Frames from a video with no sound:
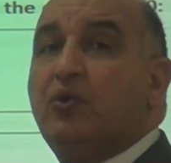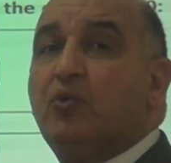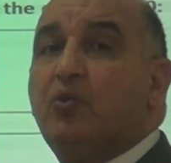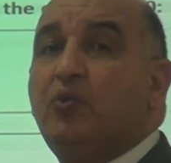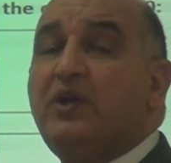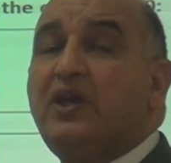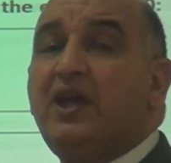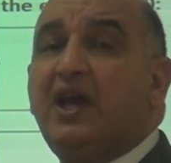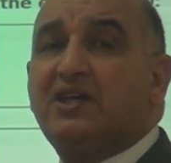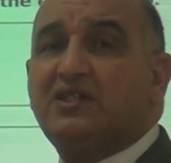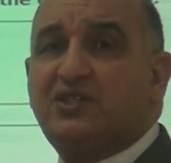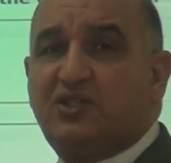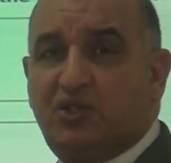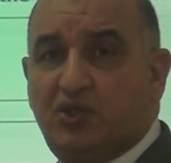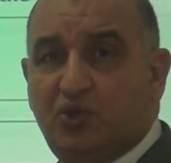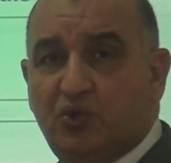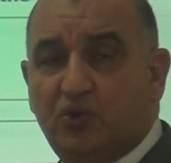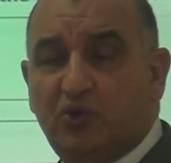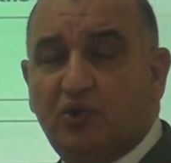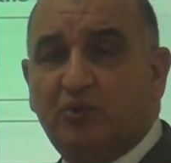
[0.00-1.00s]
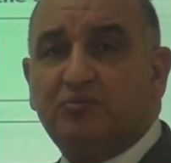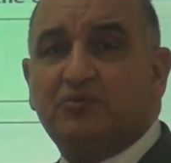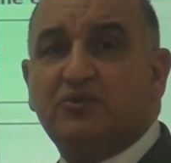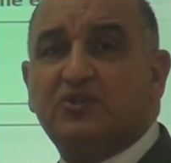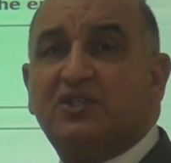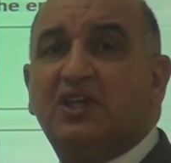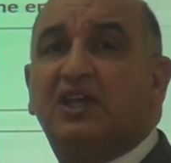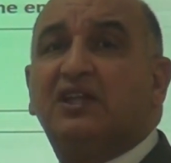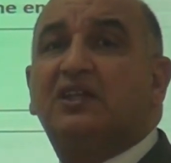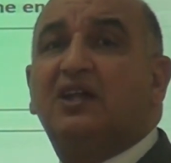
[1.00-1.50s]
we assume
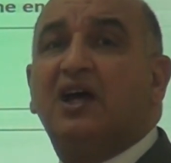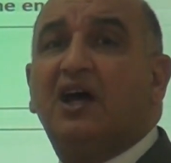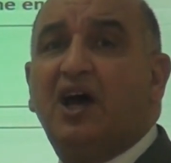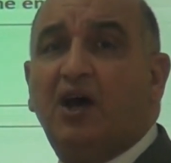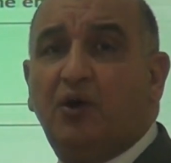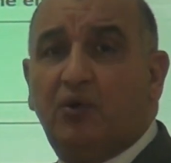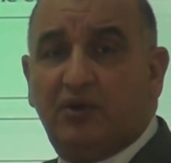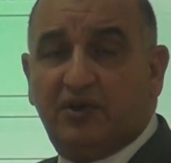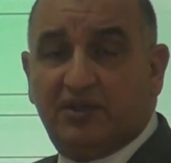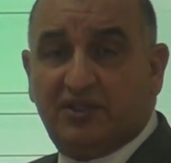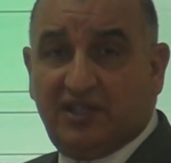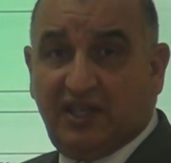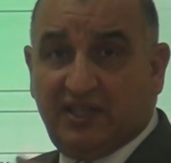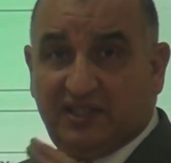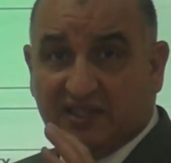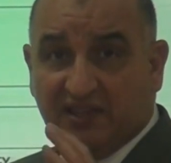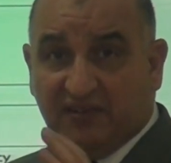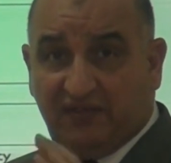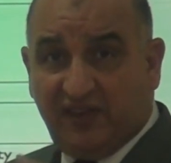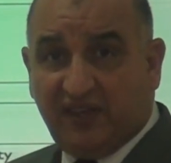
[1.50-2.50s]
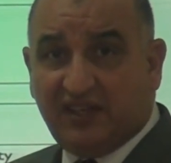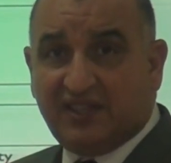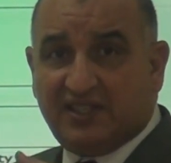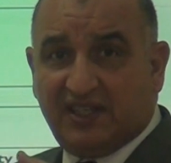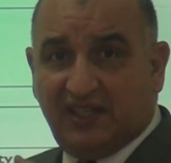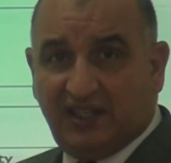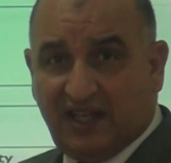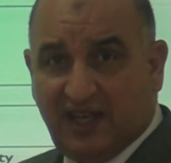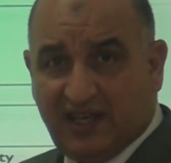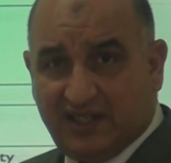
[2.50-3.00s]
that the
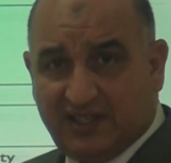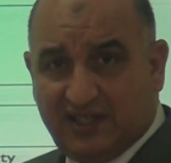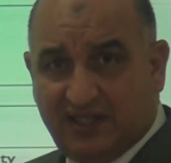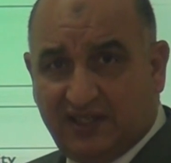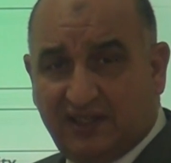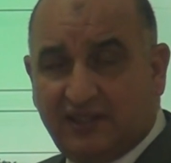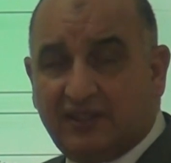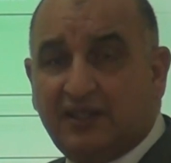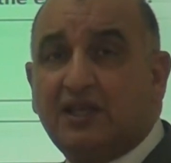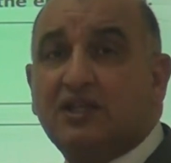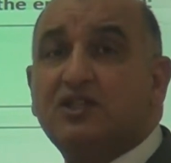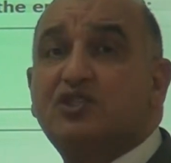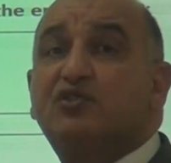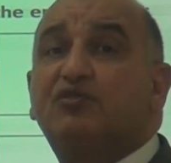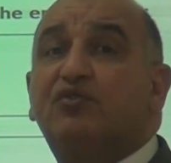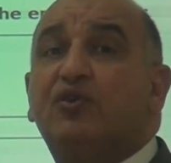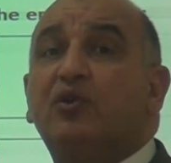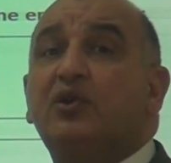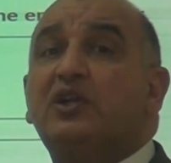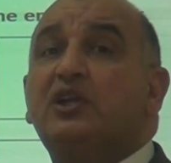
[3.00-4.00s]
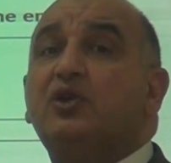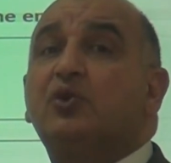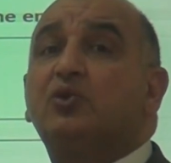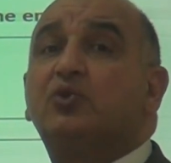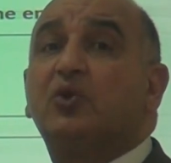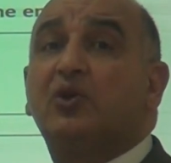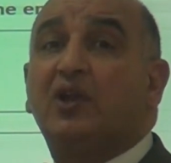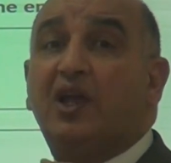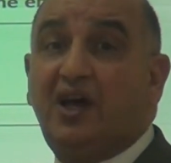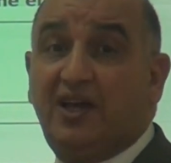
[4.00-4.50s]
fixed asset is fully
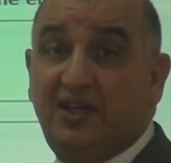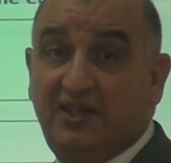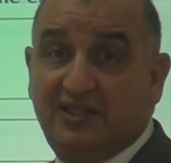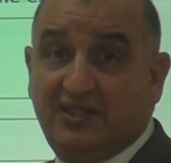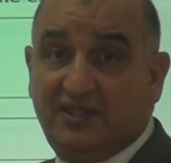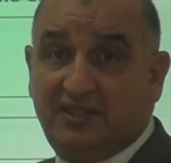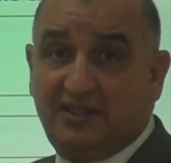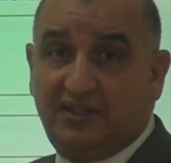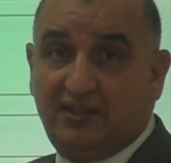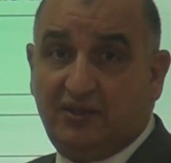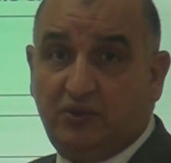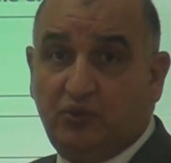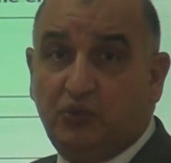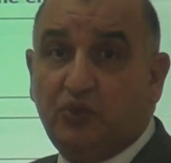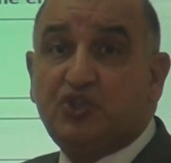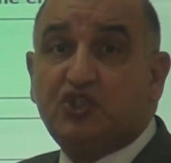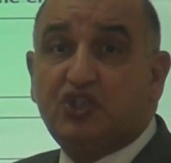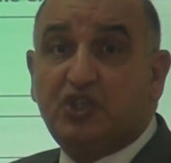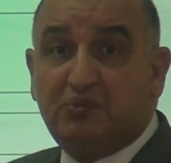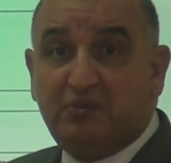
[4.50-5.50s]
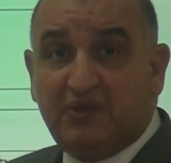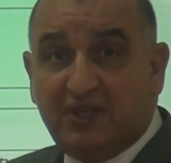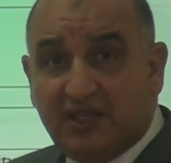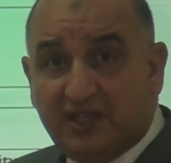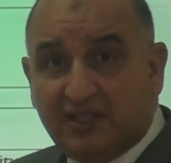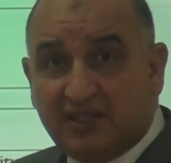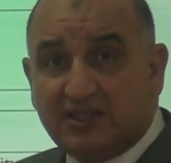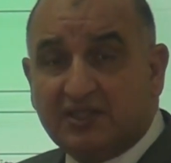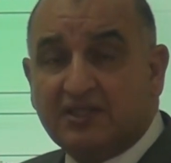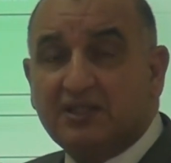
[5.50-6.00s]
utilized, which
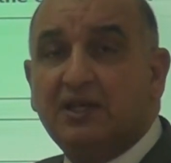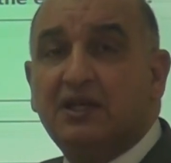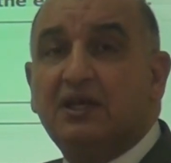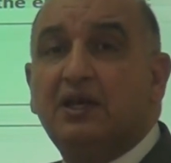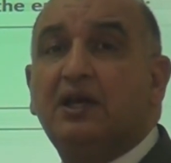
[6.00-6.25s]
means